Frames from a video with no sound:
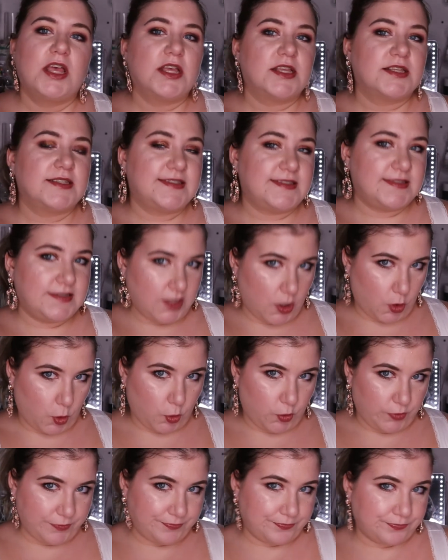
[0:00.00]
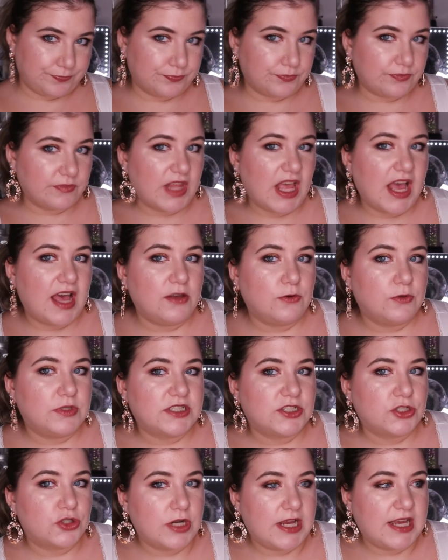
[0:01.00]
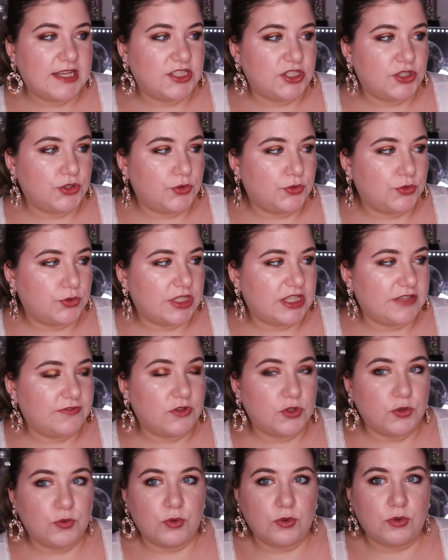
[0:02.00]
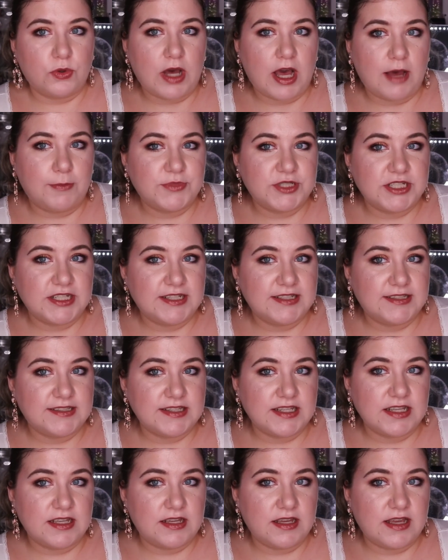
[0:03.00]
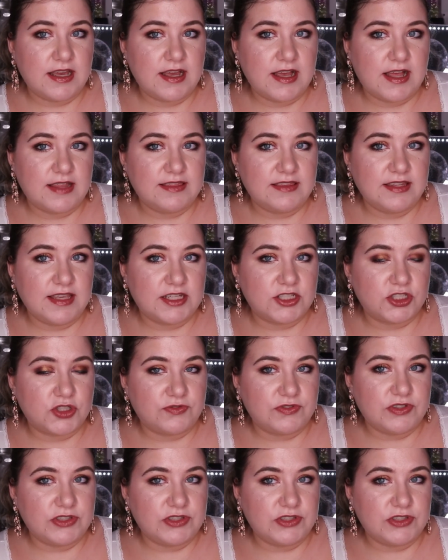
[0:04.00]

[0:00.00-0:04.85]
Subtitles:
So I will try to give you updates at the end of